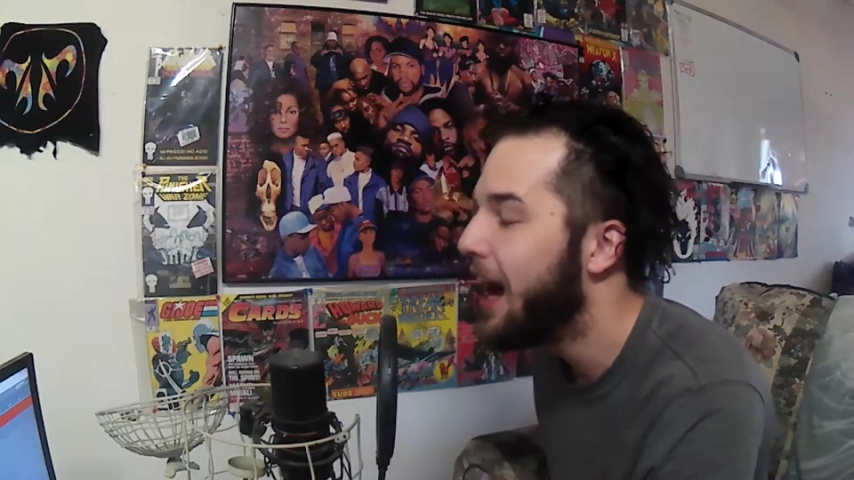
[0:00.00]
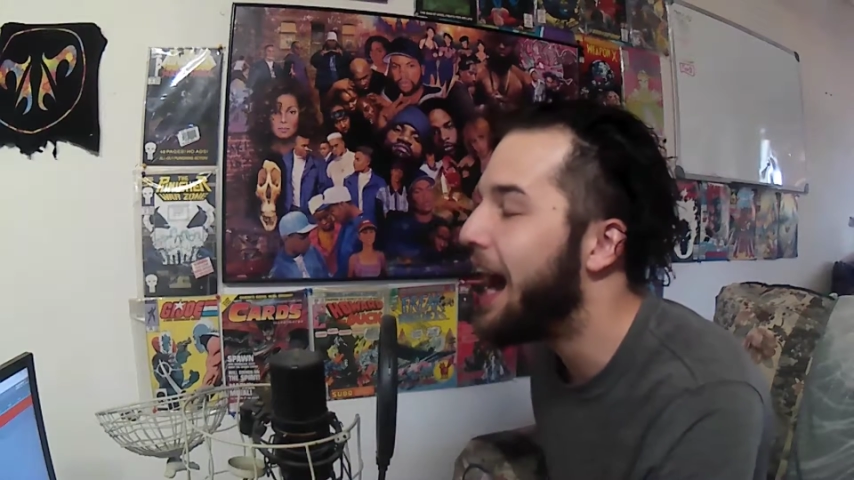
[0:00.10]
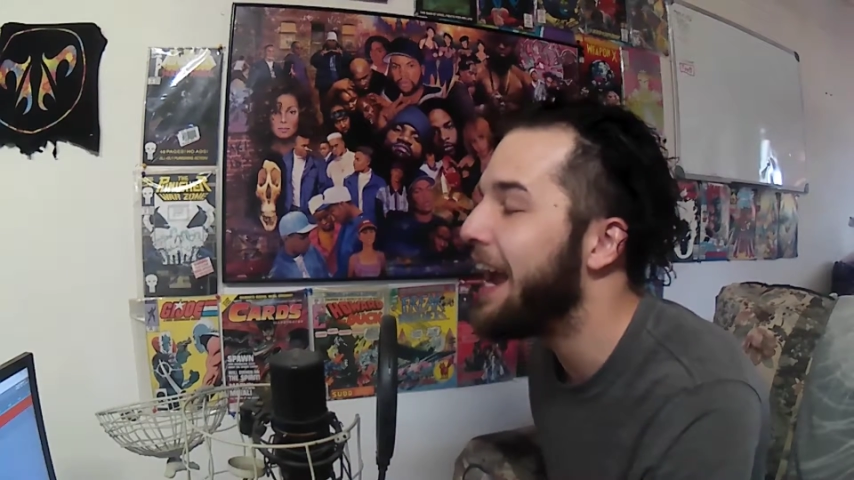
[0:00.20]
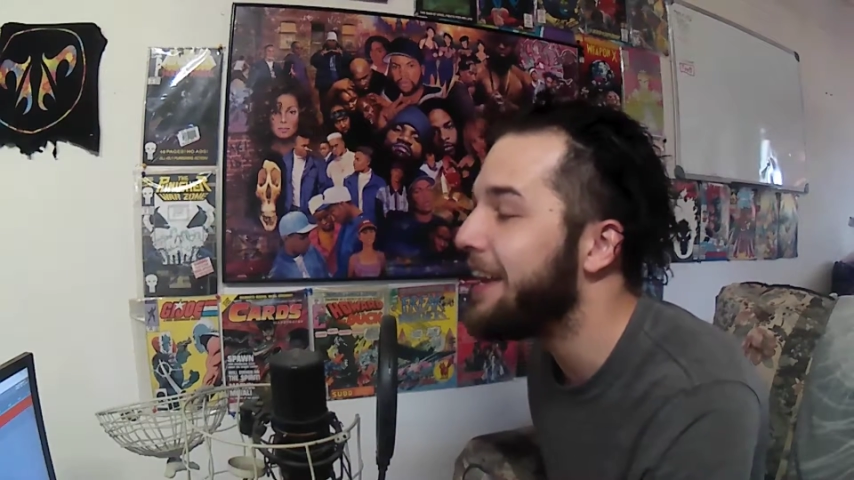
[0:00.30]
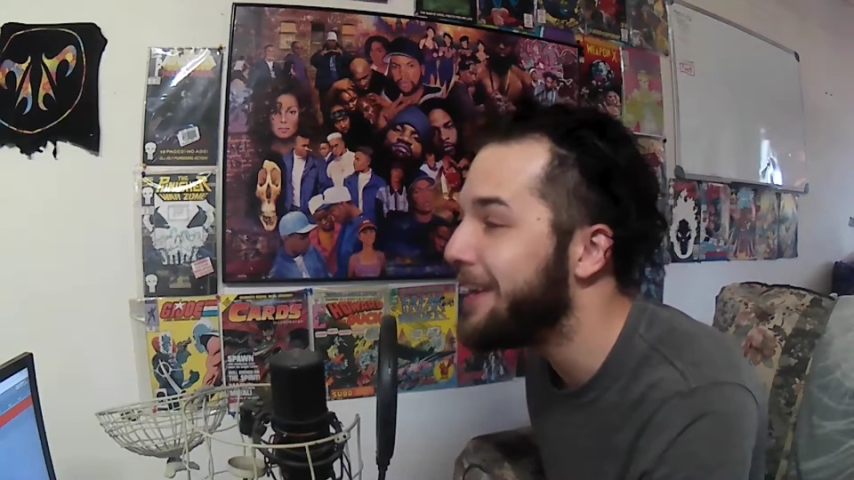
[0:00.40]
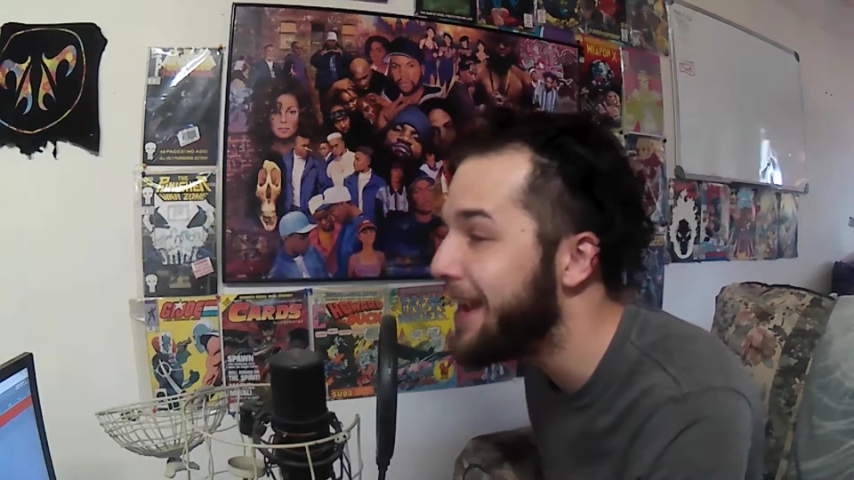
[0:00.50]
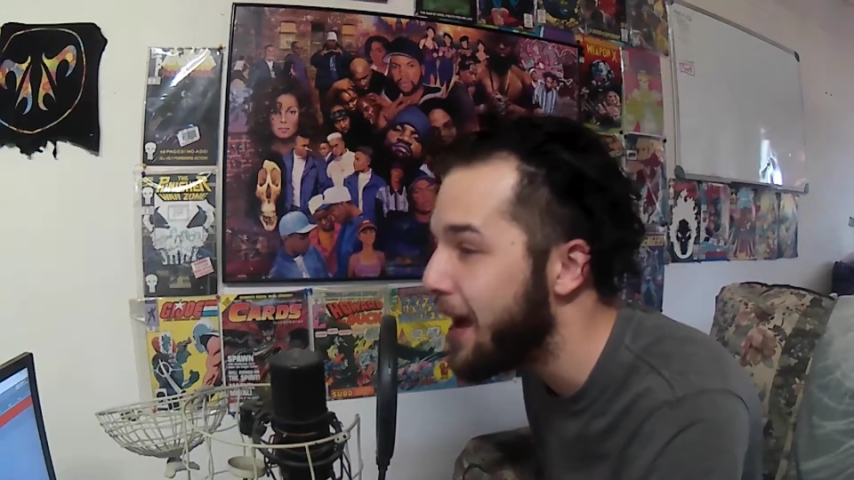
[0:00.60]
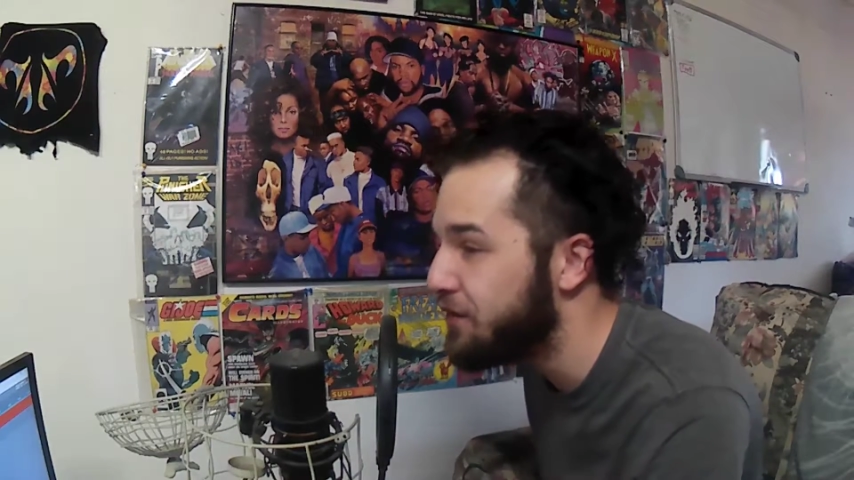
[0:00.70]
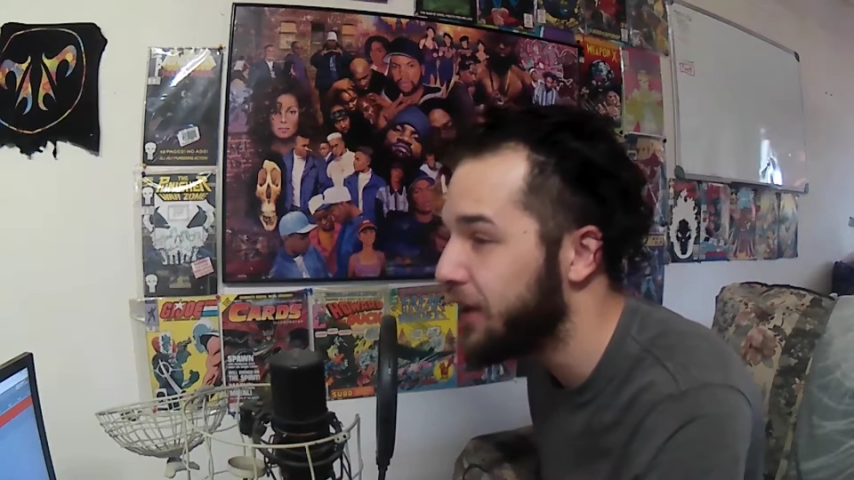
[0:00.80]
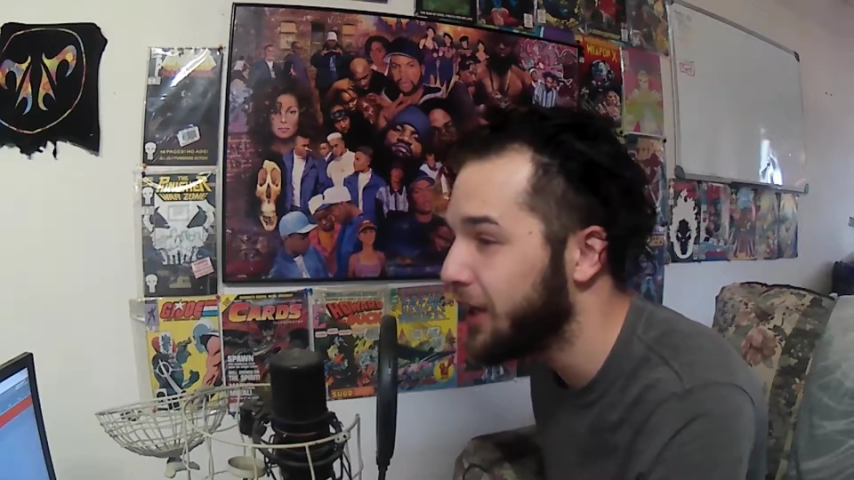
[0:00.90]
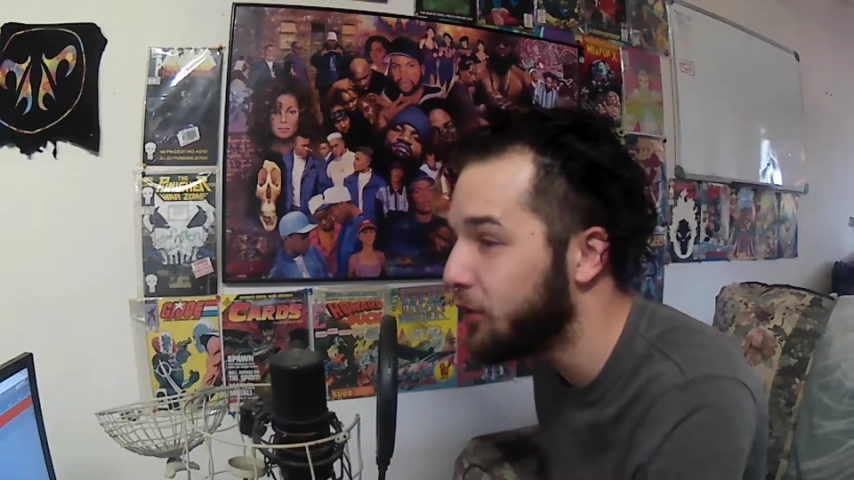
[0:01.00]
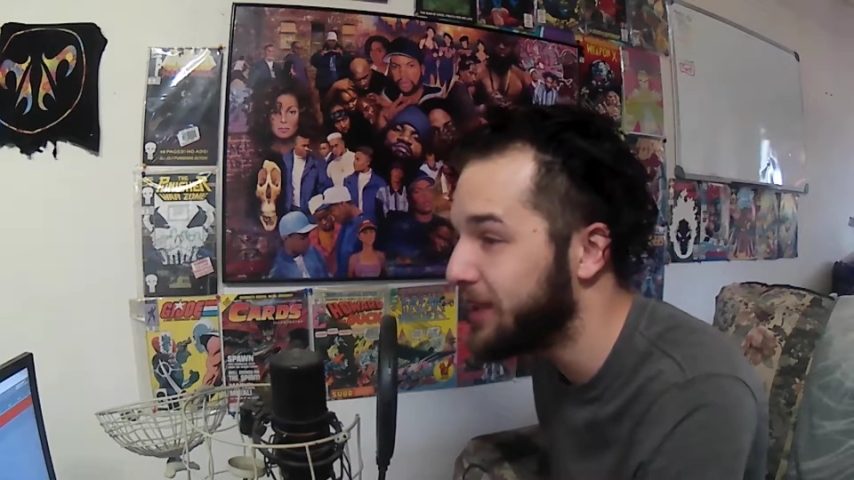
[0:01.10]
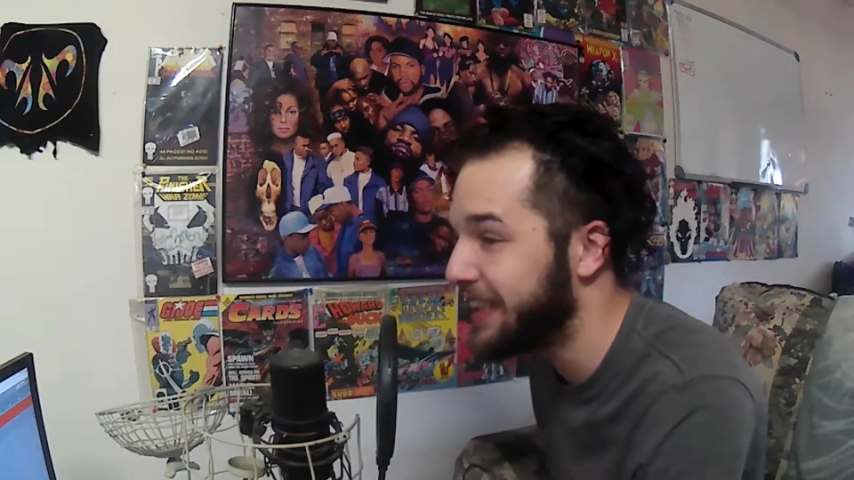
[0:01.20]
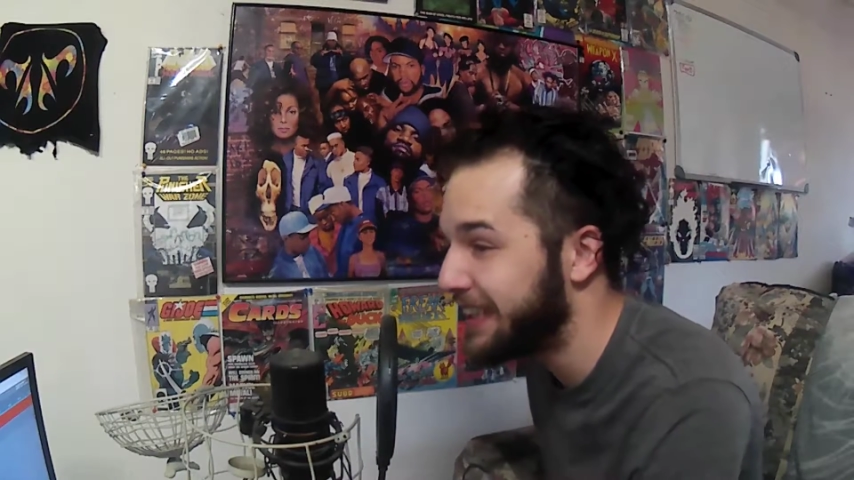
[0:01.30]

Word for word: I definitely was